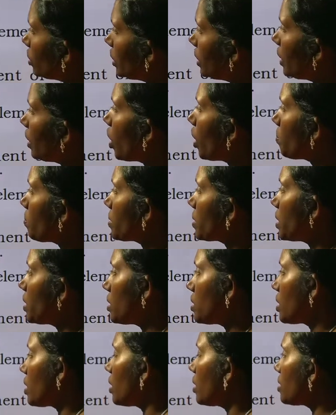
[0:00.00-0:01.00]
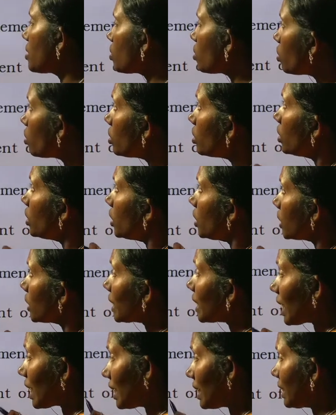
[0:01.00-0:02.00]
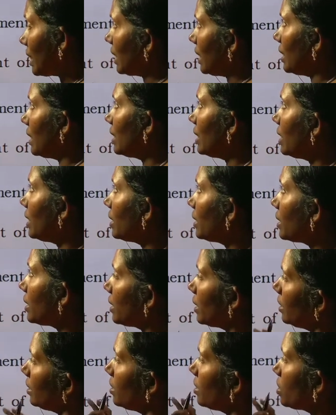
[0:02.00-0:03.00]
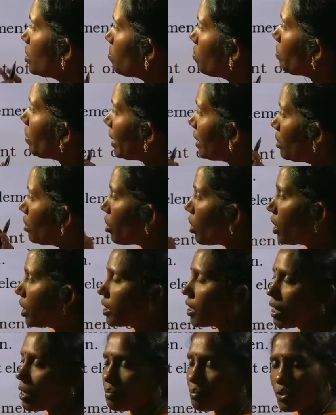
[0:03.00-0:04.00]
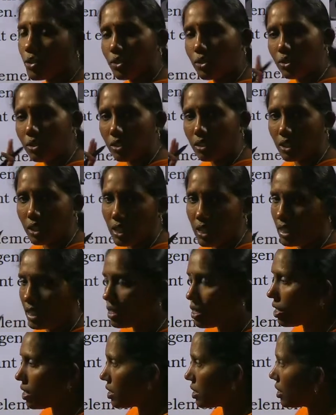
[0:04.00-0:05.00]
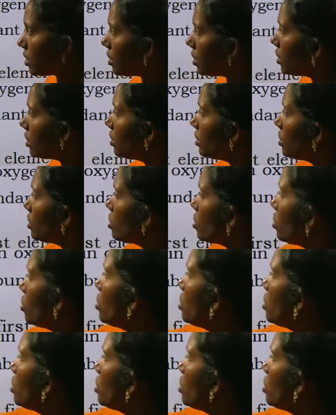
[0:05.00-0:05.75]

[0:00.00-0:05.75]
the option is also correct but not comes to this answer. So